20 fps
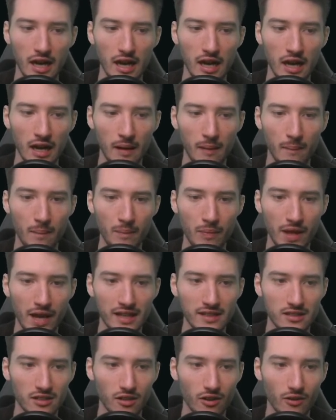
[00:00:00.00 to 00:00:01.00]

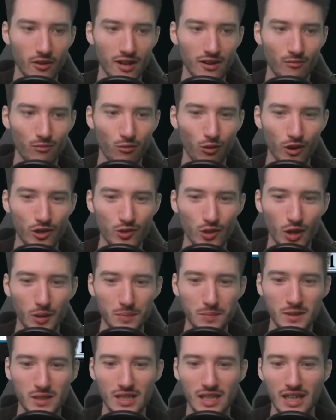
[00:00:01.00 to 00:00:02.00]
as our
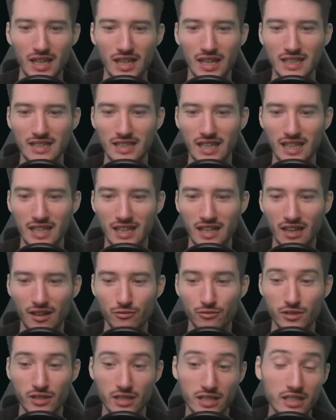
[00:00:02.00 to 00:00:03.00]
1-drops that are
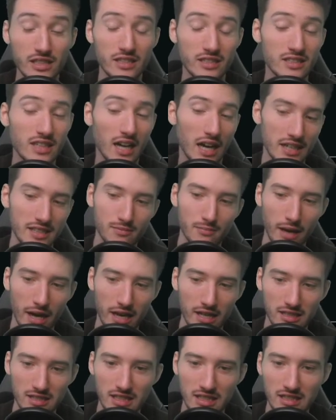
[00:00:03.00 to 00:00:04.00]
really nice
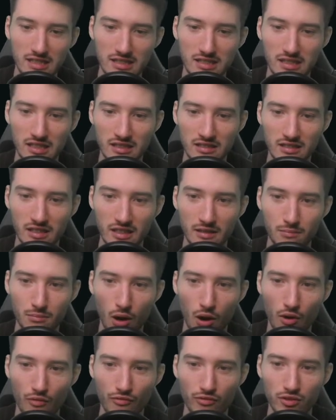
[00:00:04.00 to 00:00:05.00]
mana sinks and
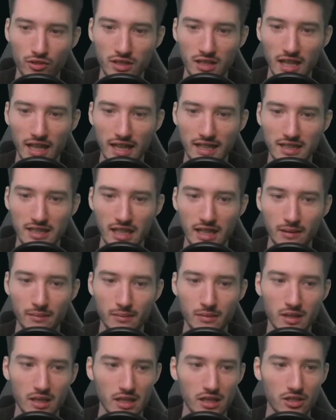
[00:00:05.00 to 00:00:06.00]
powerful in the late game,
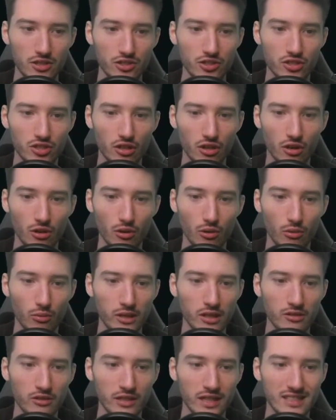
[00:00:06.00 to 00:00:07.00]
so we
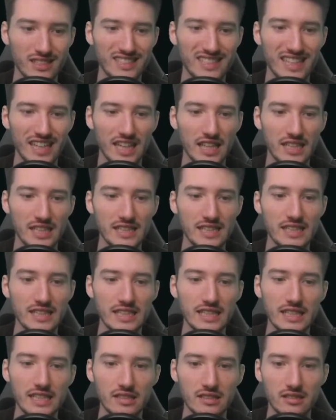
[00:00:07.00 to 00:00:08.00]
don't necessarily
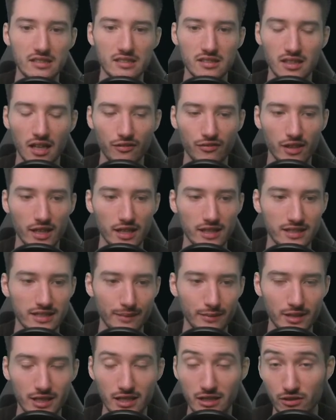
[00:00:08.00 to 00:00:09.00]
need stuff like
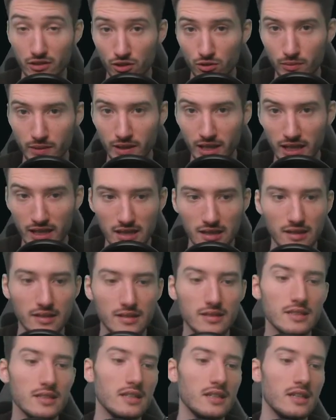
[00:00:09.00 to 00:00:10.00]
Cemetery Illuminator.
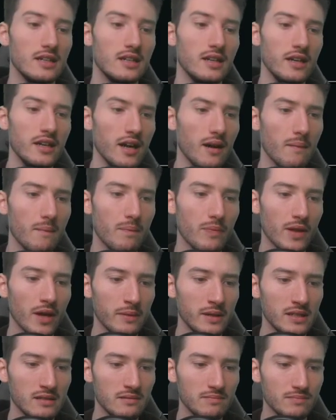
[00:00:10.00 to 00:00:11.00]
Yeah, I
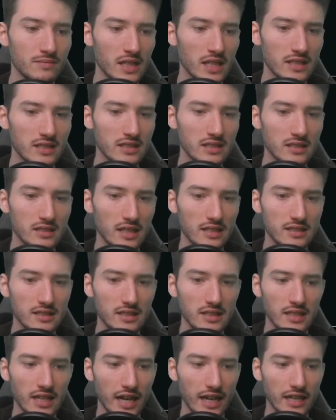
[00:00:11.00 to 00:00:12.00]
mean, that's the
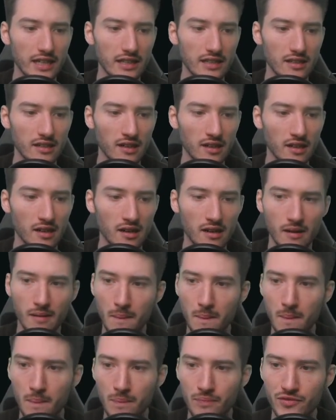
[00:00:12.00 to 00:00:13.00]
deck.
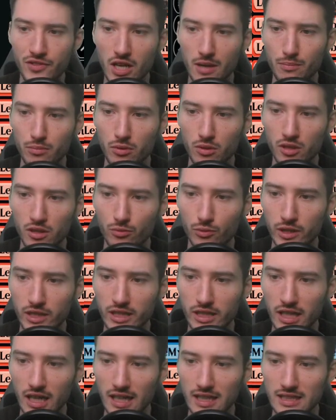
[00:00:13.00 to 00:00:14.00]
Sideboard, we
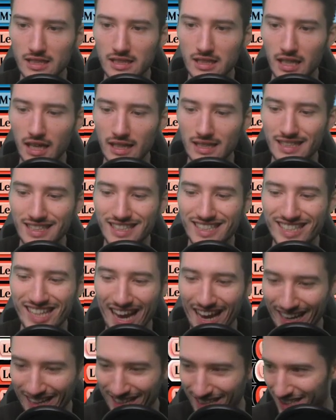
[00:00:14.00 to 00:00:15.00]
got the
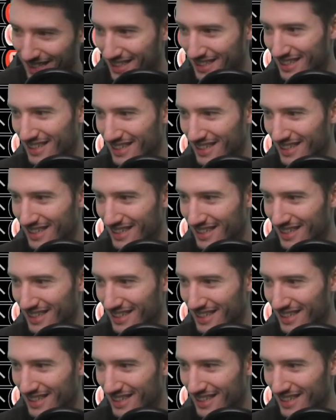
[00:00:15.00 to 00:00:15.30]
tech.